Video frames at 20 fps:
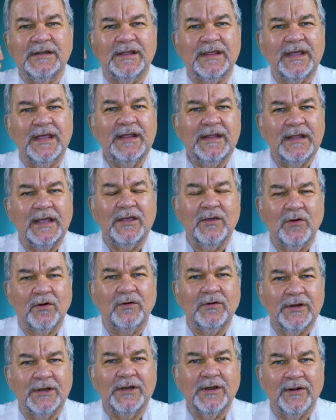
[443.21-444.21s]
thing that you
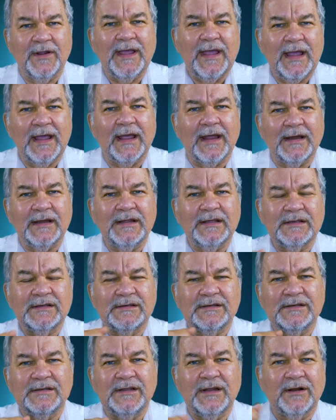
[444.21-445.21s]
hold in your hand
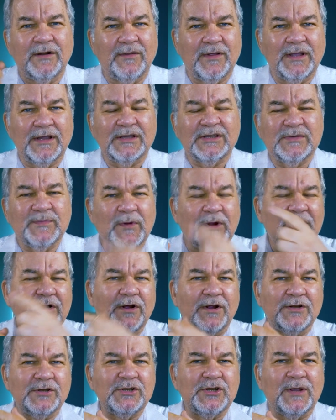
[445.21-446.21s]
is, like a smart
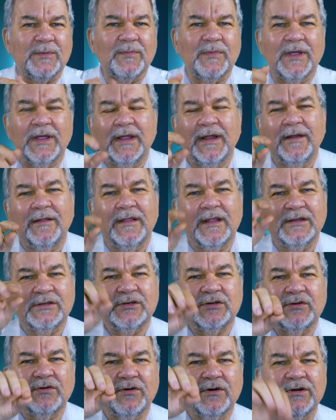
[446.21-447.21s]
card chip that
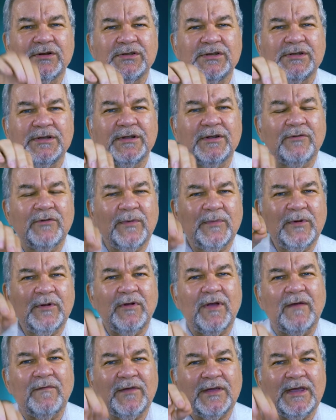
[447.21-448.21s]
stores
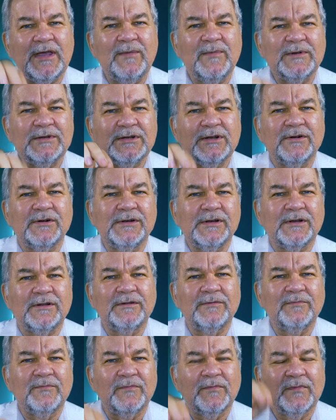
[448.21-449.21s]
cryptographic key
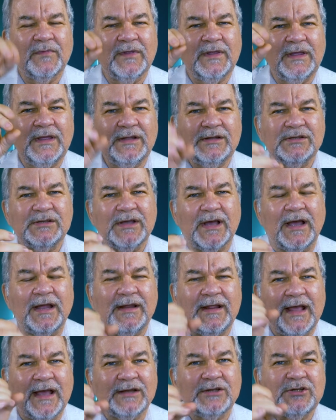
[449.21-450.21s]
material
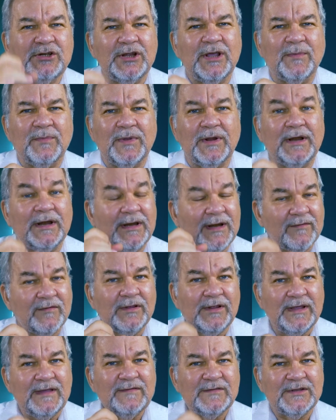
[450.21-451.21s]
inside that chip, and it
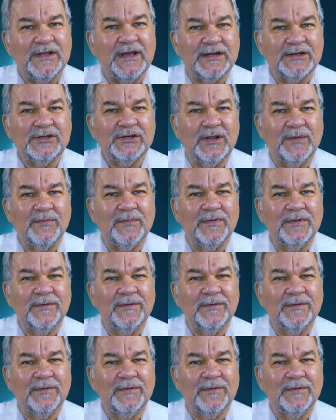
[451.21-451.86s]
never leaves that chip.